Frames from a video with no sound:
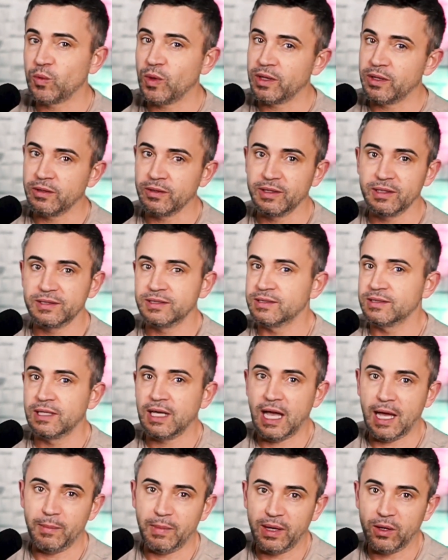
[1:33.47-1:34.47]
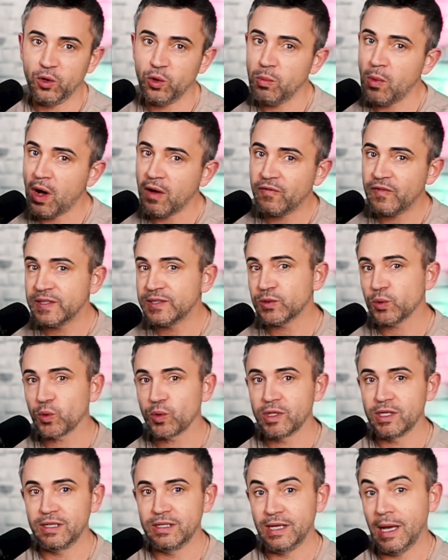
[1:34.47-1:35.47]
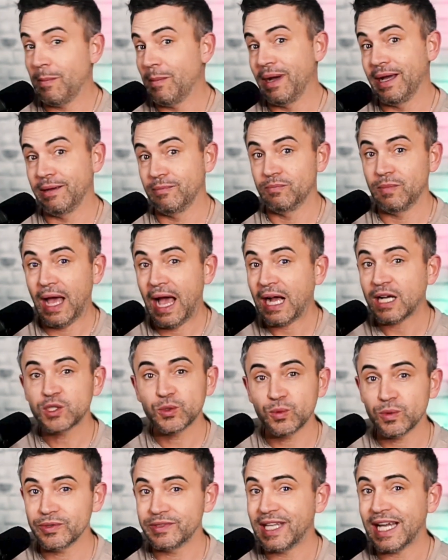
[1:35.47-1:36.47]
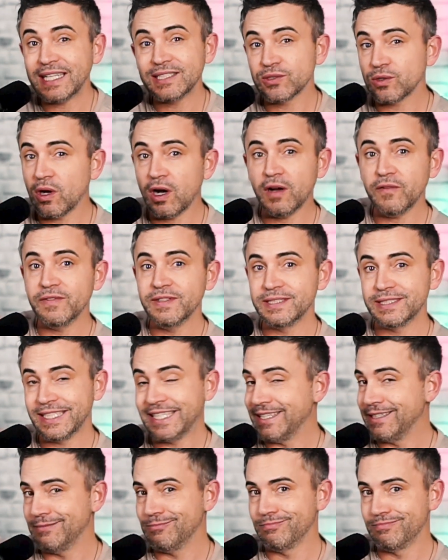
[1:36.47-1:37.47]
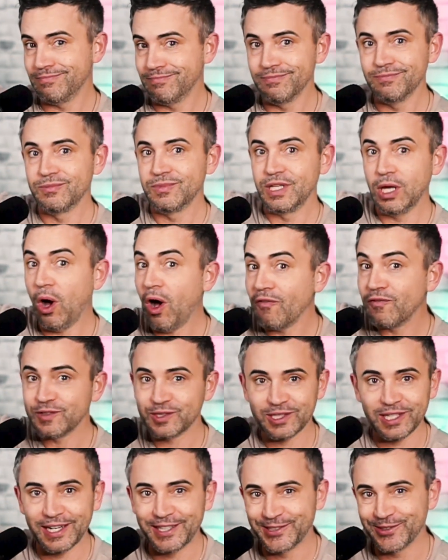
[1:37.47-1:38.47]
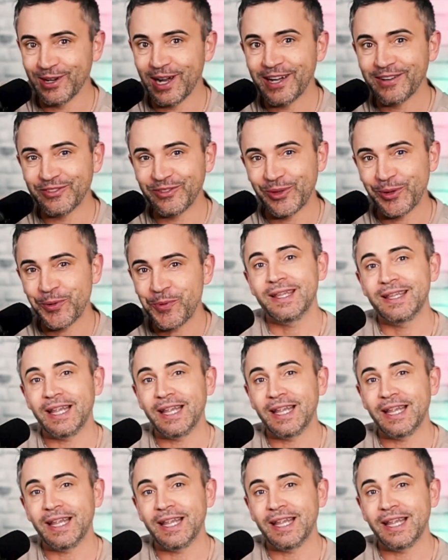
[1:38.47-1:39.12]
whether it's at my home office or at my actual desk office in the office that I drive to,